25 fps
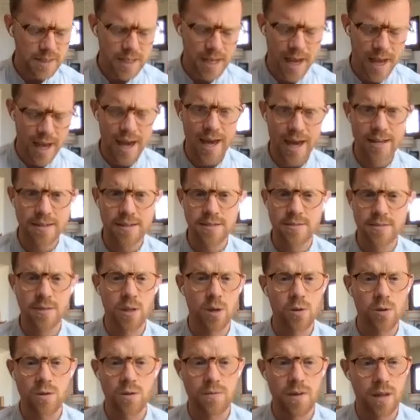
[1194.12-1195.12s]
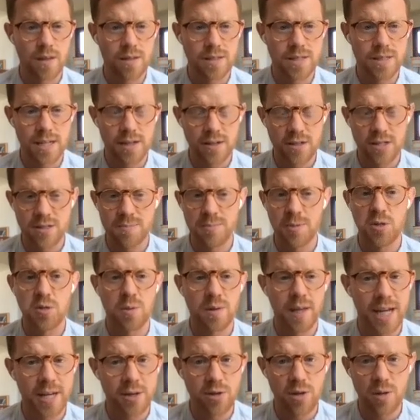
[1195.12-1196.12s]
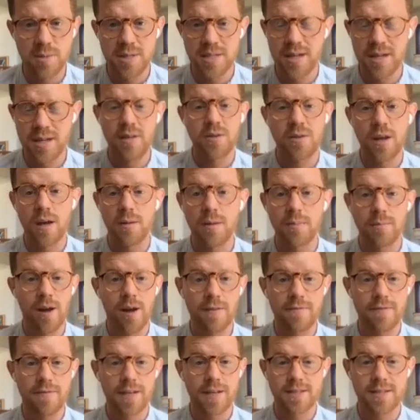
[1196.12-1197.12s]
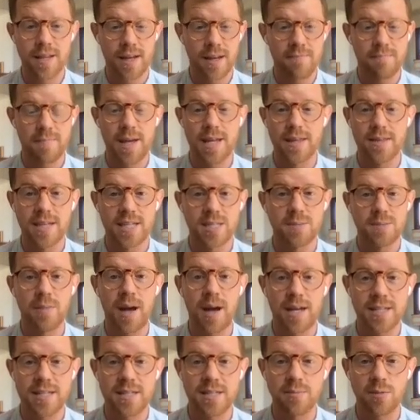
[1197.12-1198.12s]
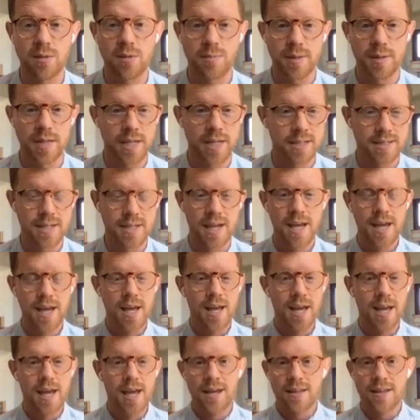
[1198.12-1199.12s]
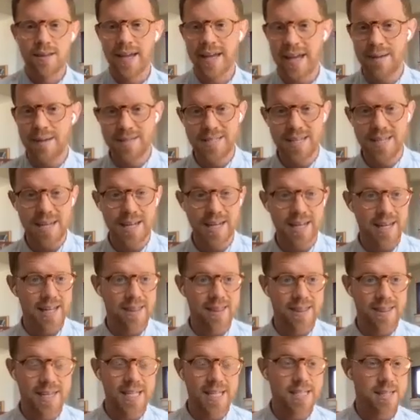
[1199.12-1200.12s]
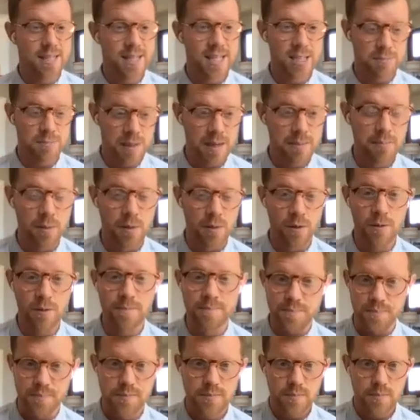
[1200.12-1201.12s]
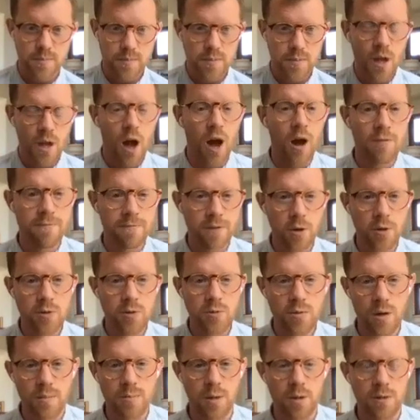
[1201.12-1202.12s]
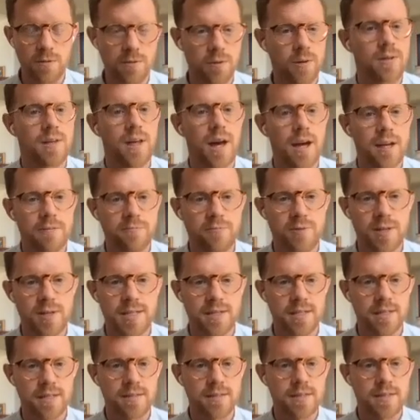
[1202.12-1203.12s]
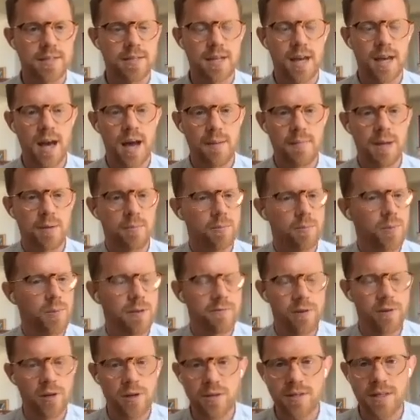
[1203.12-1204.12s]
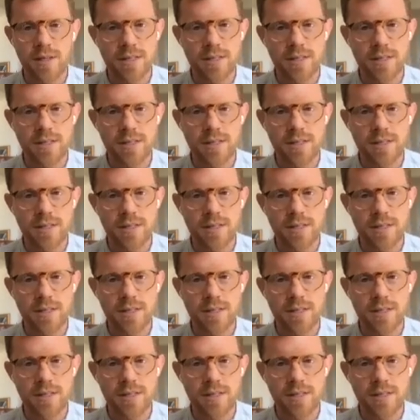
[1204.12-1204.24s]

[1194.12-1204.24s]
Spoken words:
and local volunteers, mutual aid groups, and other nonprofits that have made this possible. Because, like Emma said, these people are vulnerable for a lot of reasons, and we've heard this